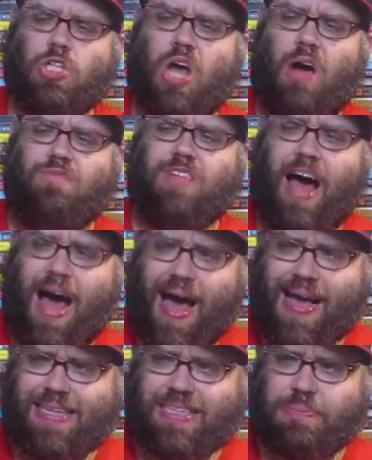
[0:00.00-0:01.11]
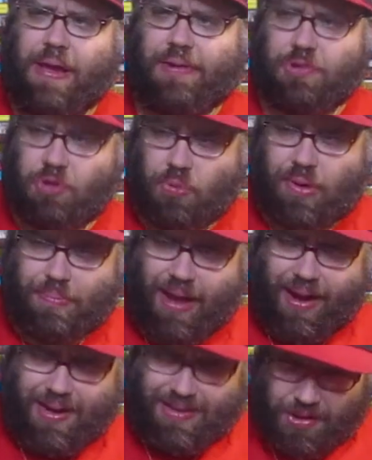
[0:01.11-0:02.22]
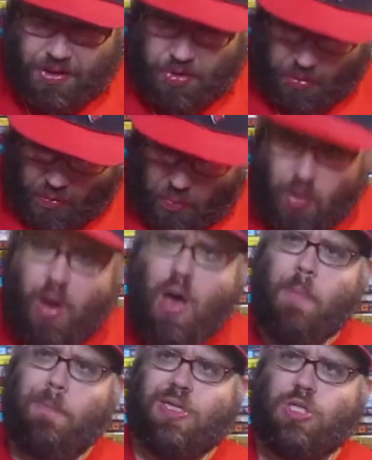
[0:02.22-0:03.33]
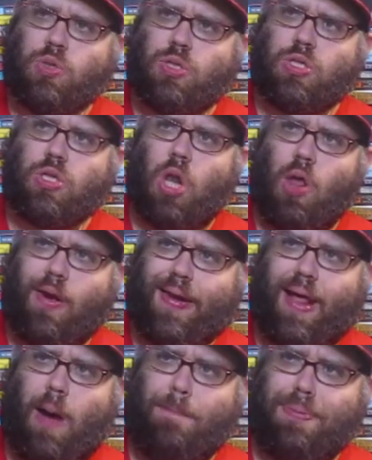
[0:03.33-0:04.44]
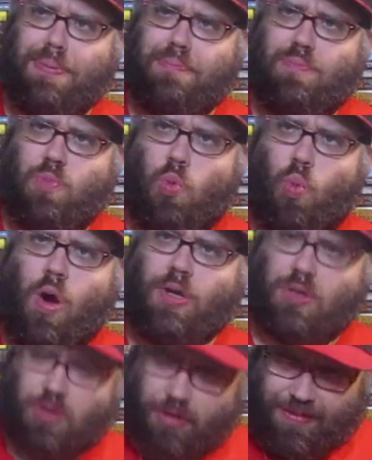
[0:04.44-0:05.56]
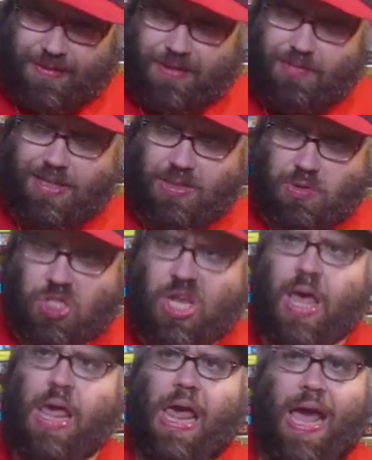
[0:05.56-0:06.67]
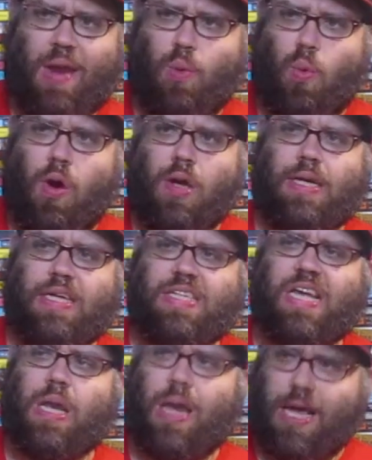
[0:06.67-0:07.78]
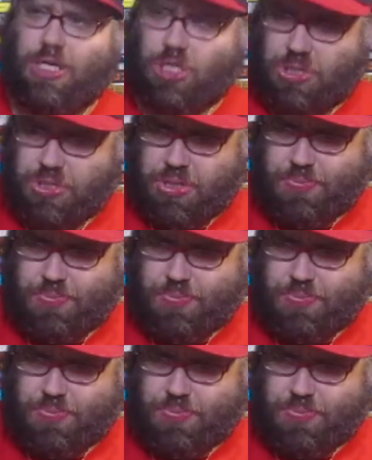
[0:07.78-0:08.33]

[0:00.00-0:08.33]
of the highest magnitude. I'm not going to tell you who, but you can look it up. One currently wrestles and one is a legend.